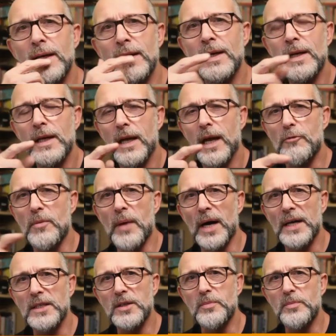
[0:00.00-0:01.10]
it
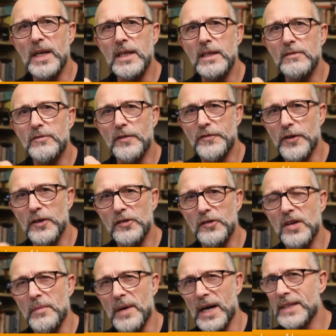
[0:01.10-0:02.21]
reminded me of the first time
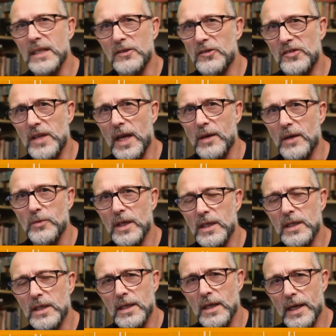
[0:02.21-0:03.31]
I did stick with a
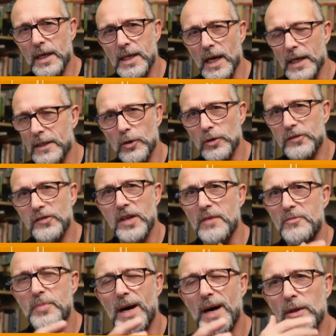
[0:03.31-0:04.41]
guy called Steve
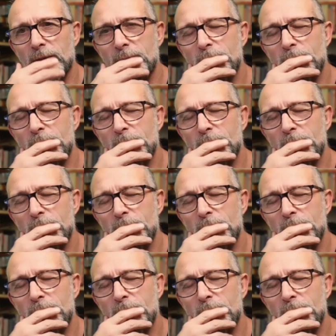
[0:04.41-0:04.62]
Powell,